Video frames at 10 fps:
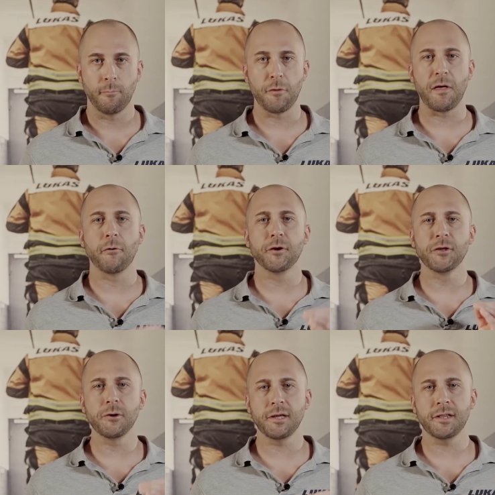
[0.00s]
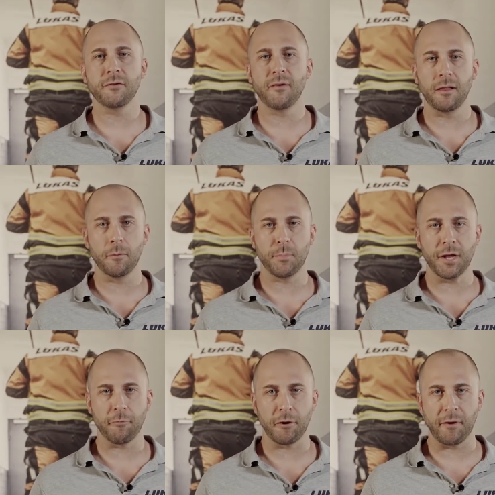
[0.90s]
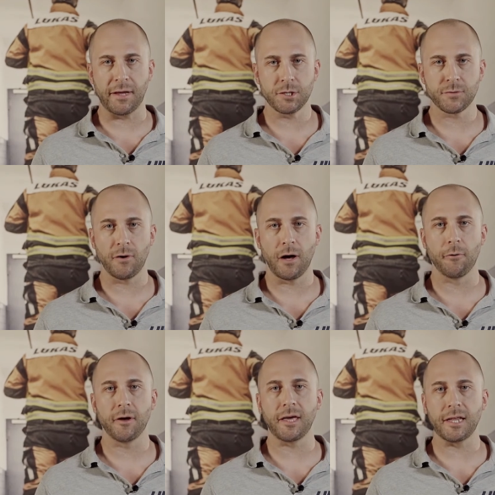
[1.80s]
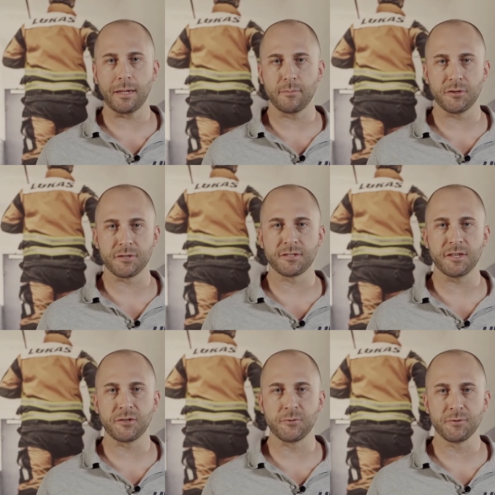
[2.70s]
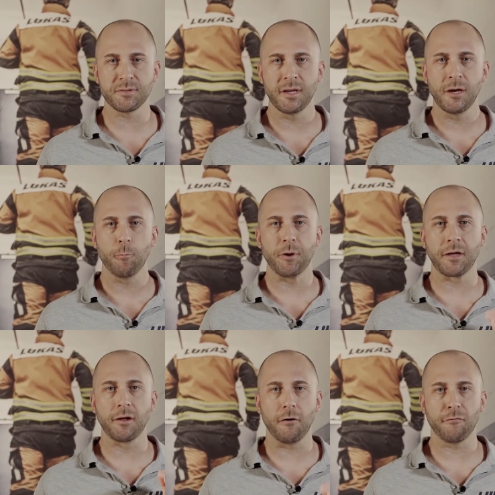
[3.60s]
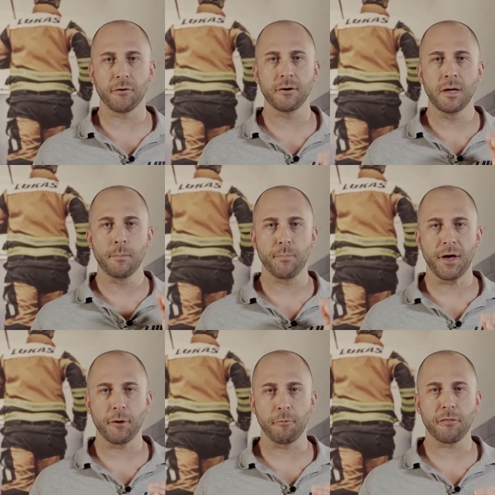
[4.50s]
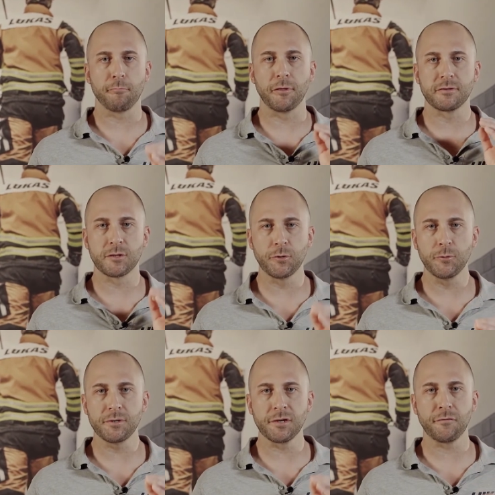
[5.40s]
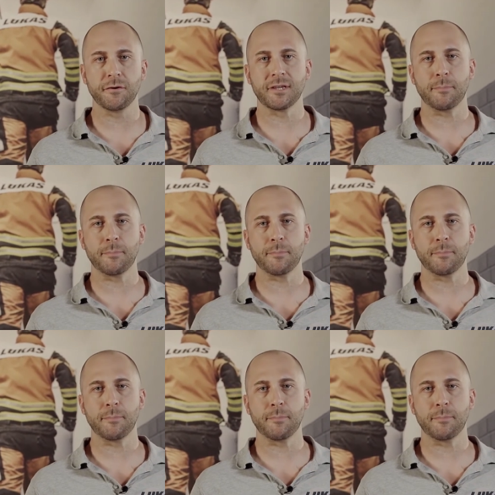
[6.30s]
With our newly developed battery range for our eWXT tools, we can offer batteries with two different